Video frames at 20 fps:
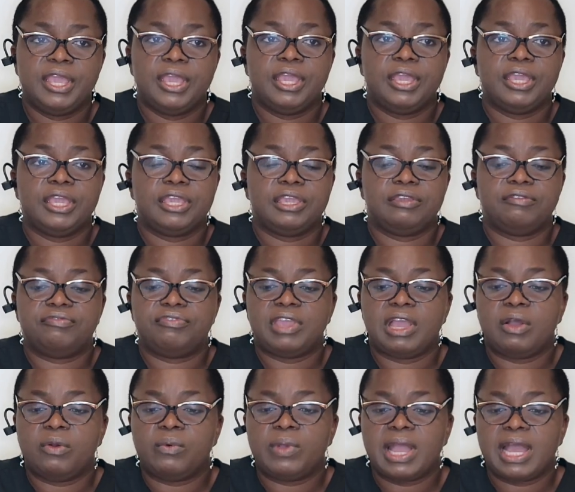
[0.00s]
If you
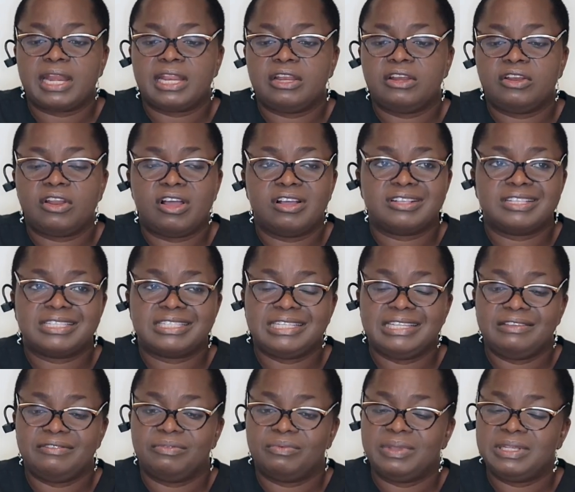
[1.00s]
are wearing long
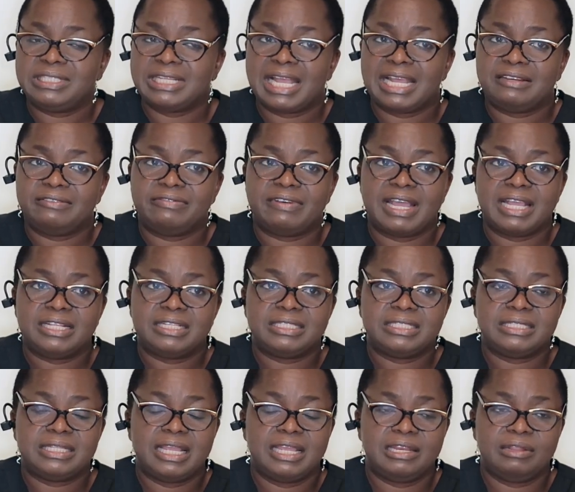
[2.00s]
sleeve, which I
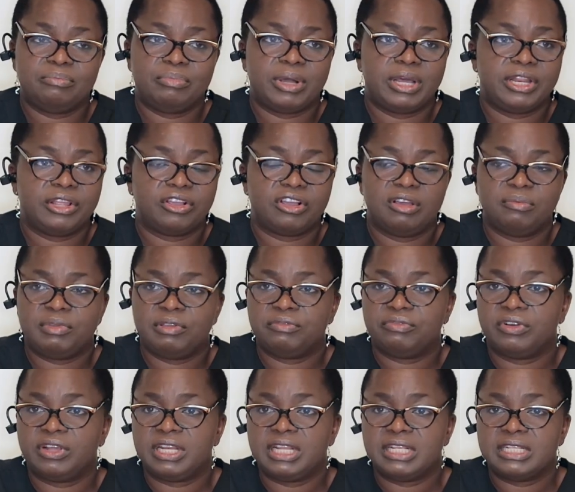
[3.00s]
advise anybody coming
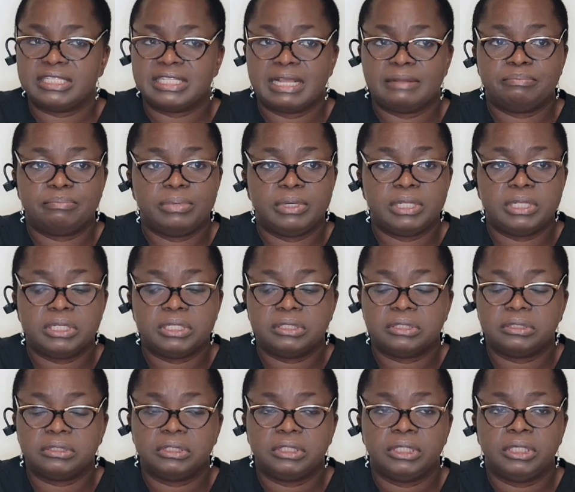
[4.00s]
for the exam,
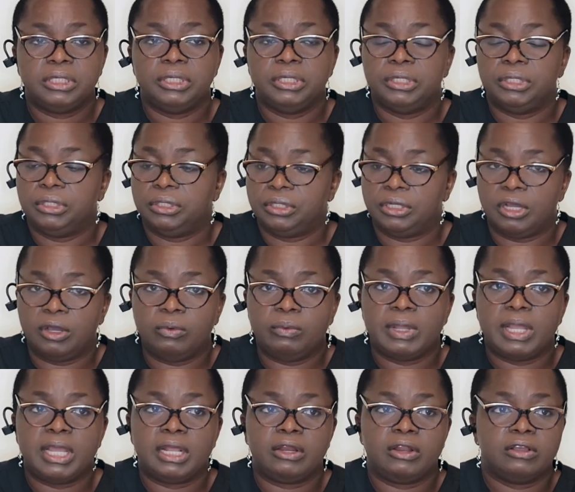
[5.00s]
please don't
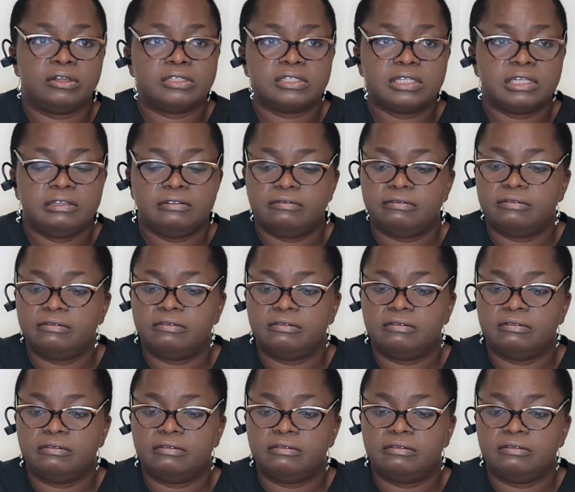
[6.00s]
wear a long sleeve.